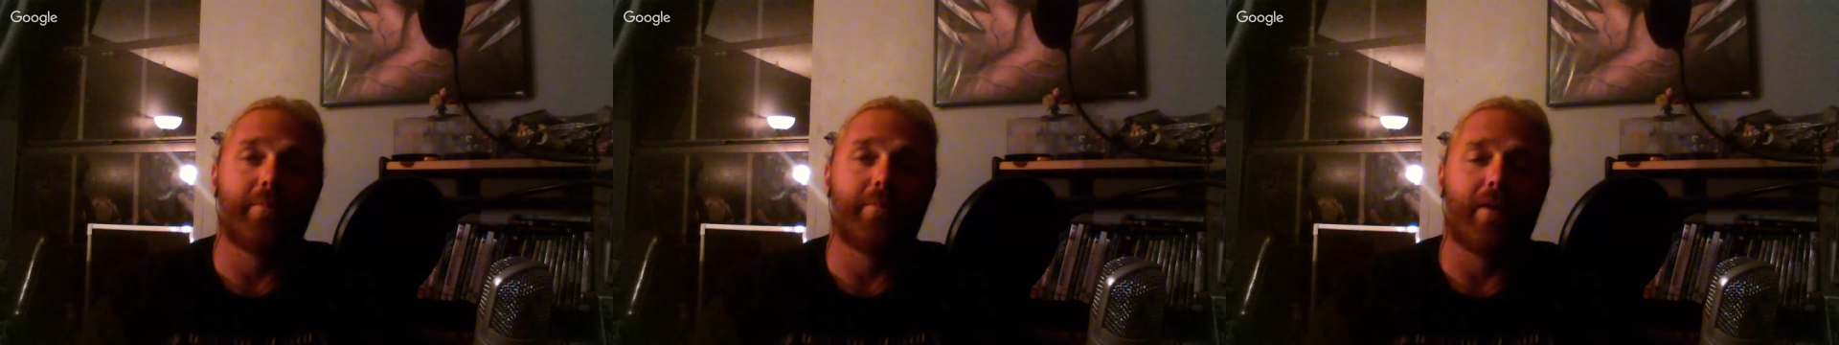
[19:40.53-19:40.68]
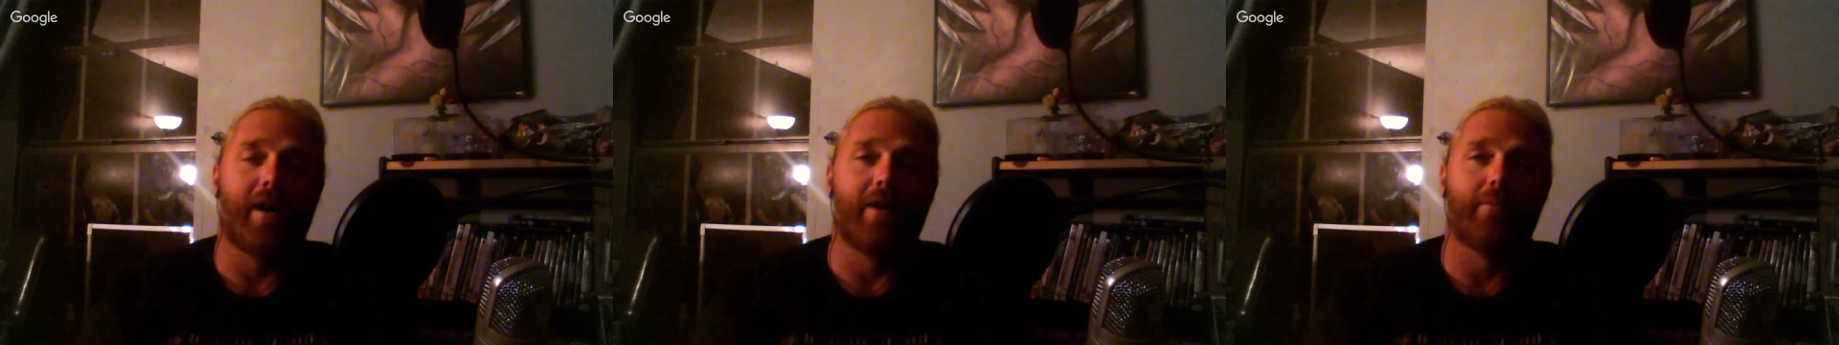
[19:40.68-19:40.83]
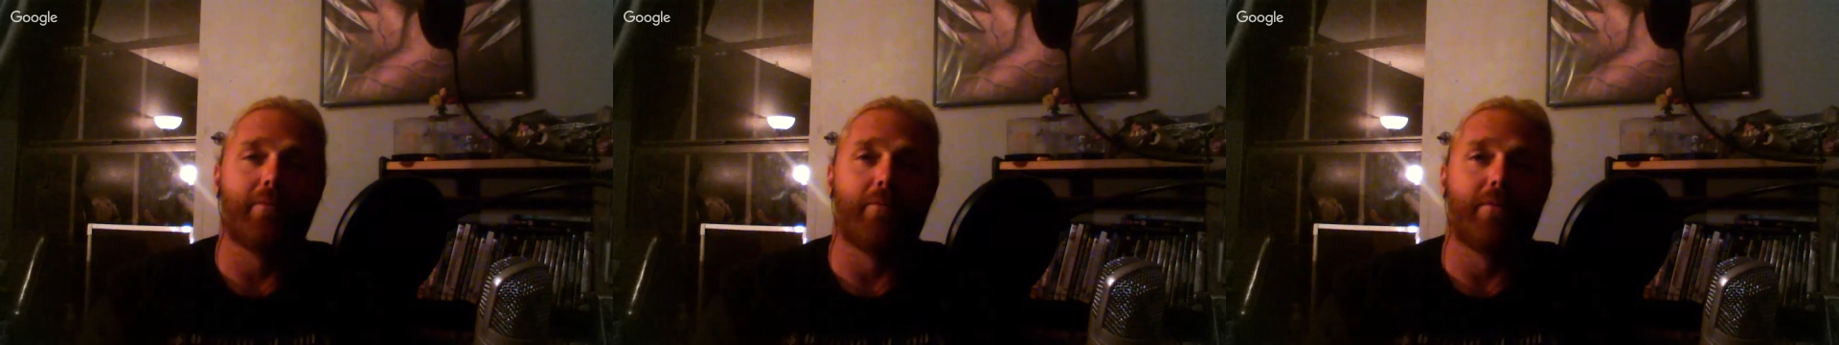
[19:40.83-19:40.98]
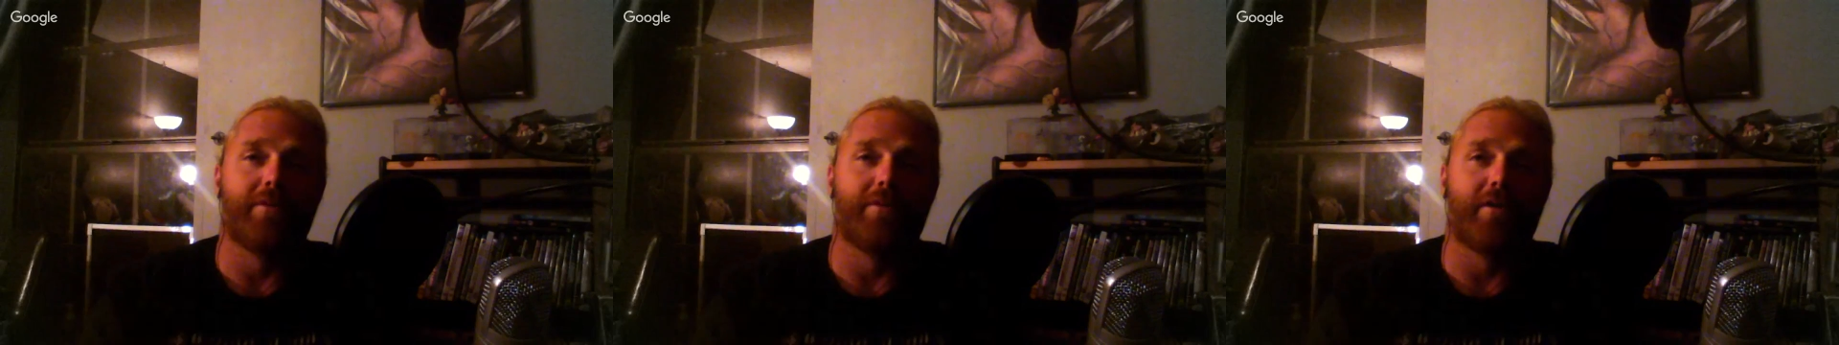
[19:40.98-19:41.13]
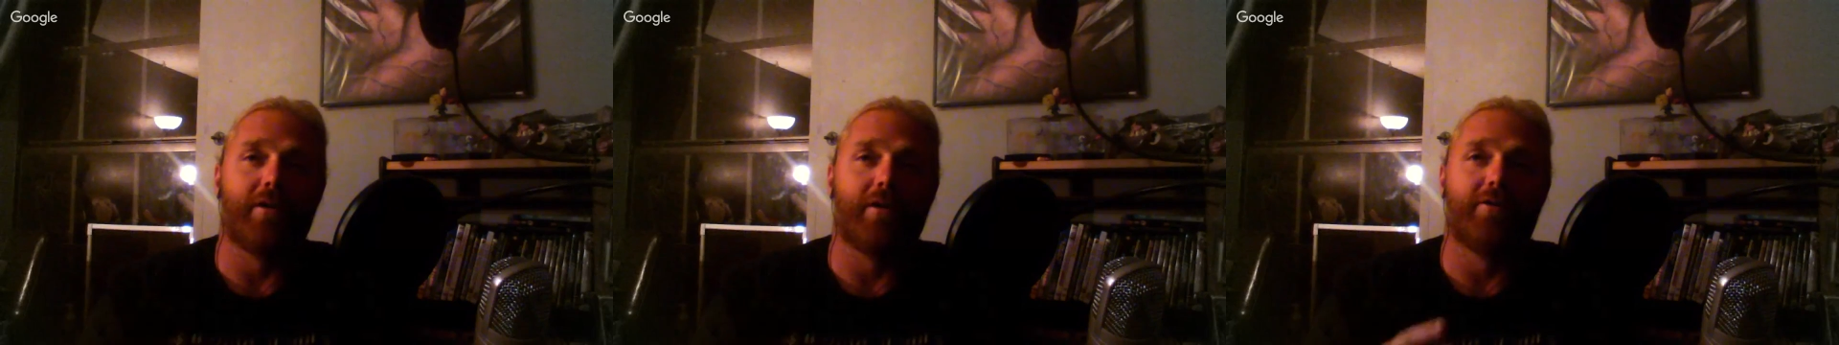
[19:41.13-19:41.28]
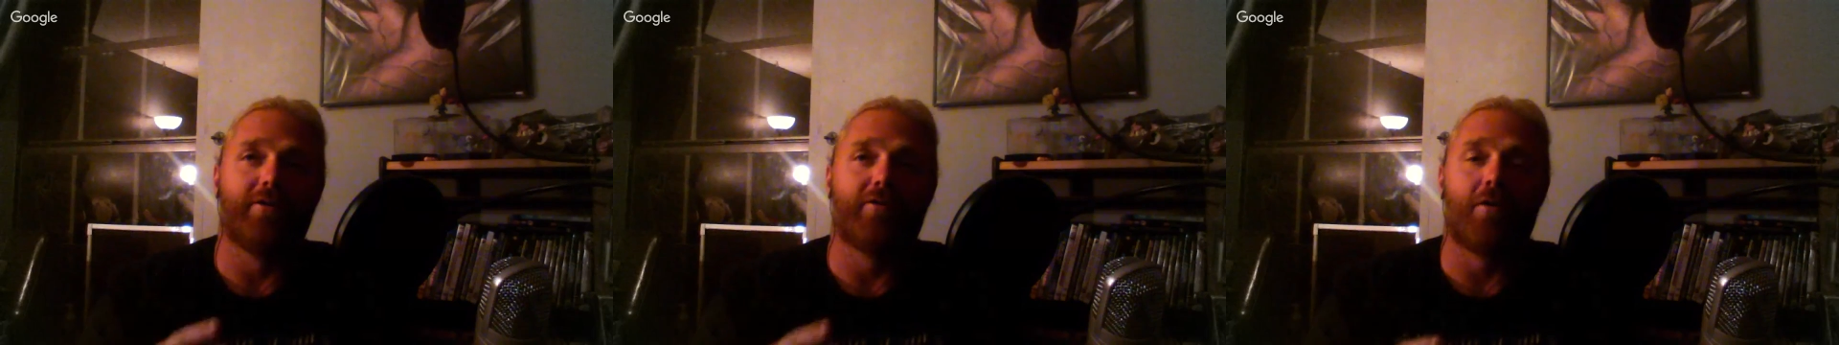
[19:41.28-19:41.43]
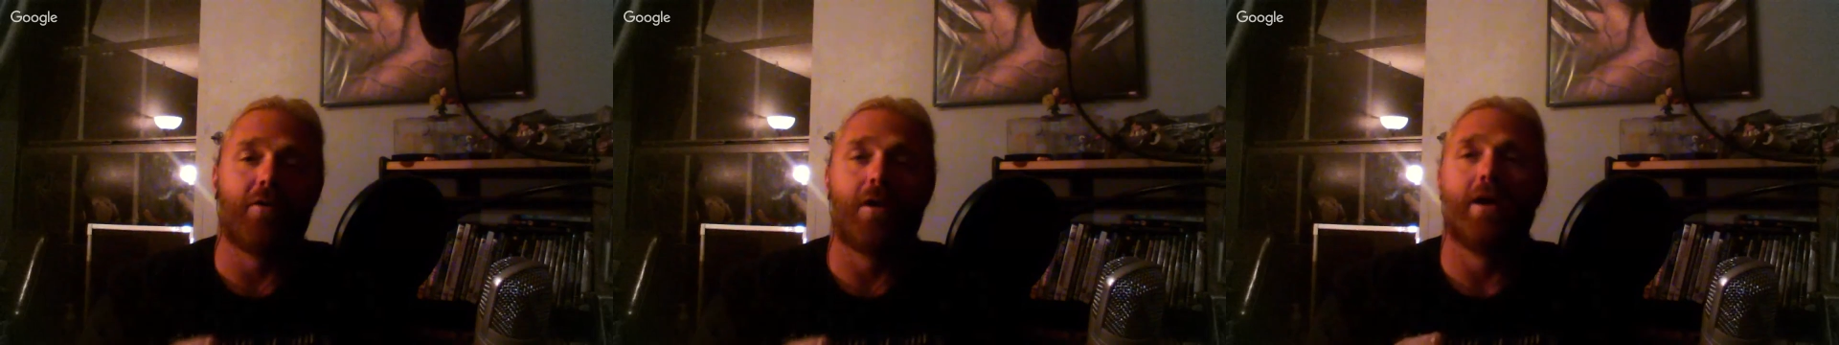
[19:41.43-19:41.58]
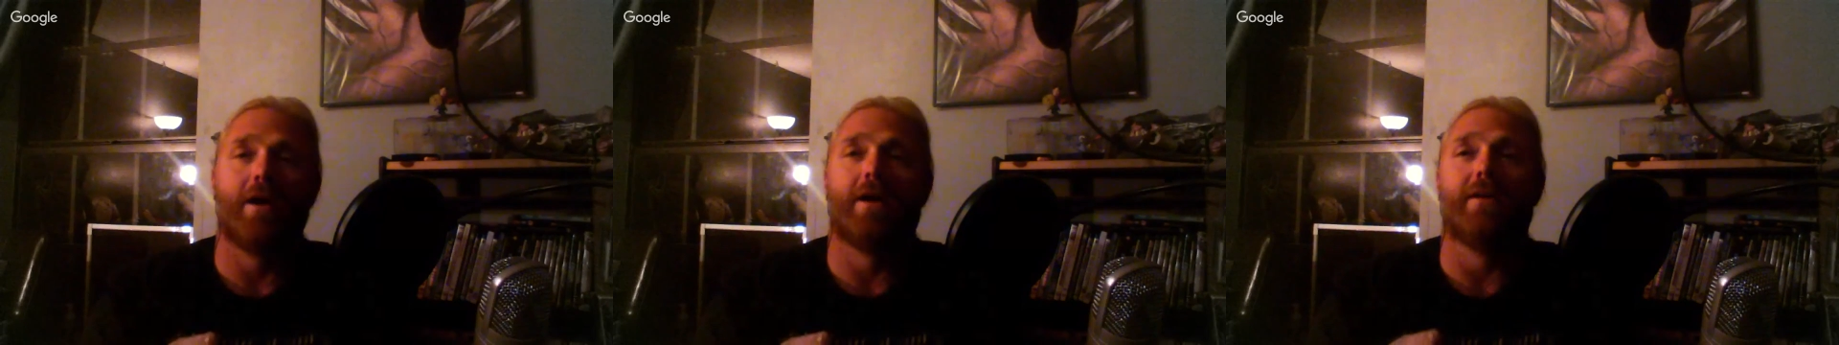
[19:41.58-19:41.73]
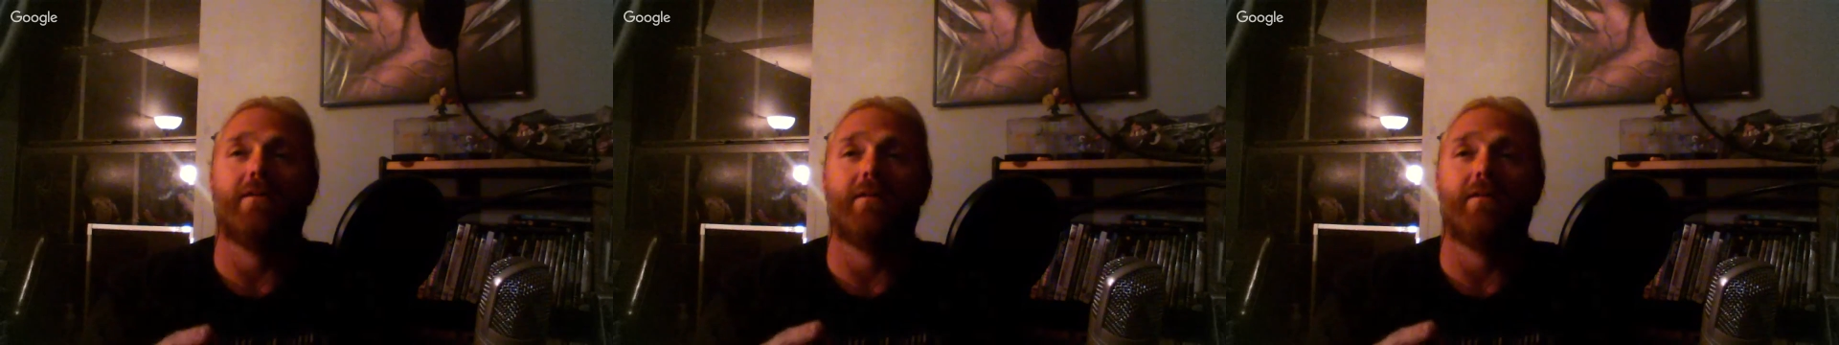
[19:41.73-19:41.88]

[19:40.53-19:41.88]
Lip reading: bond with her and trying